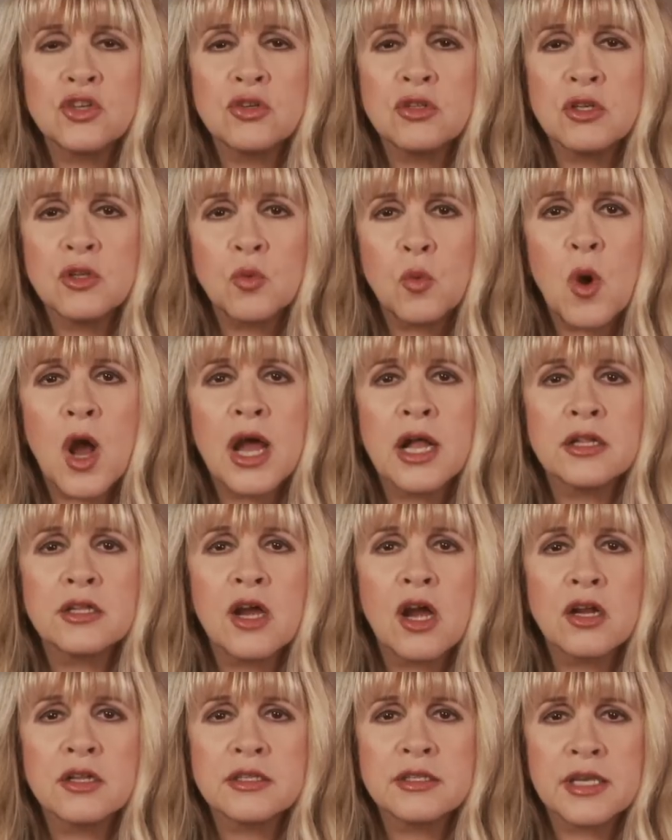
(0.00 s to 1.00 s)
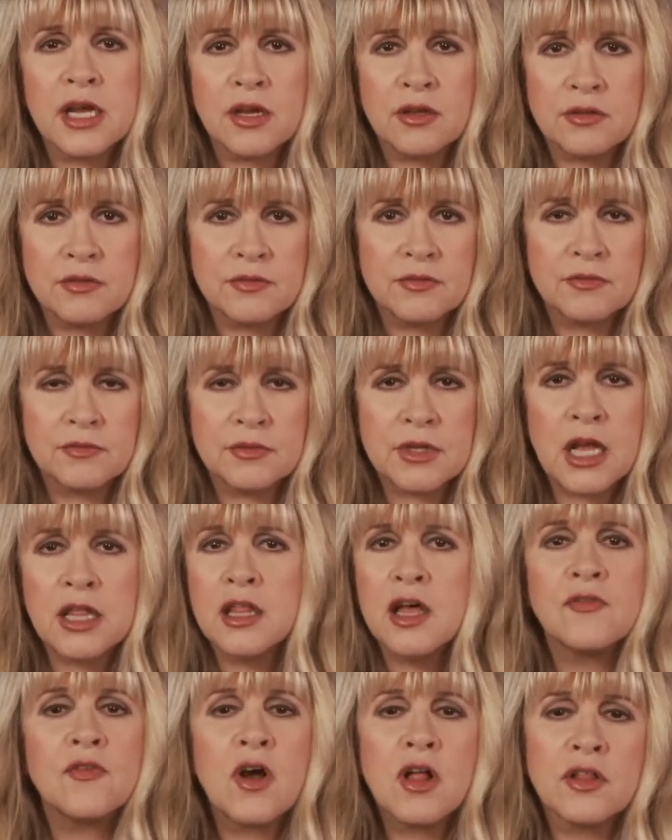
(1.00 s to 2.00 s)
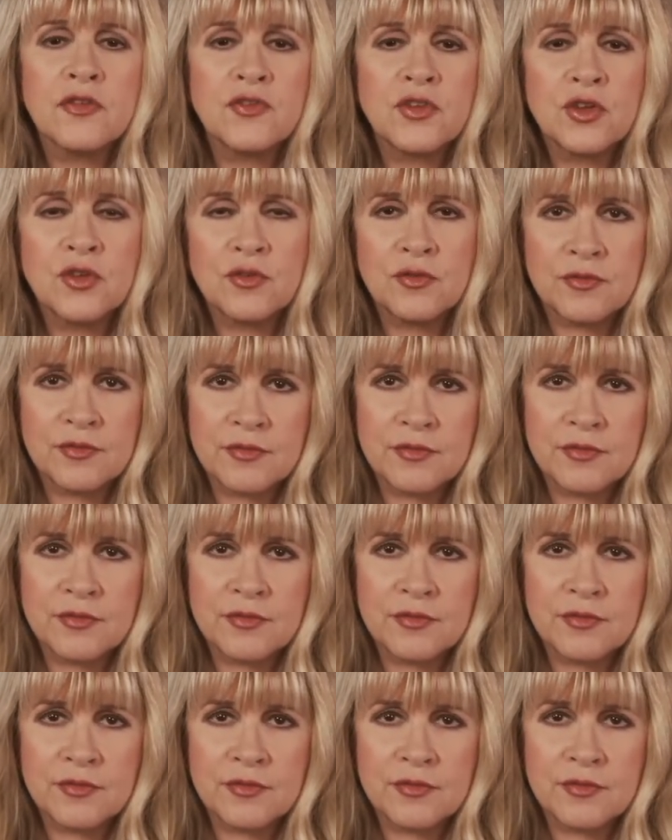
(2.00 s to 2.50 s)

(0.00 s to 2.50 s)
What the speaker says: your little wild hearts out. I love all of you.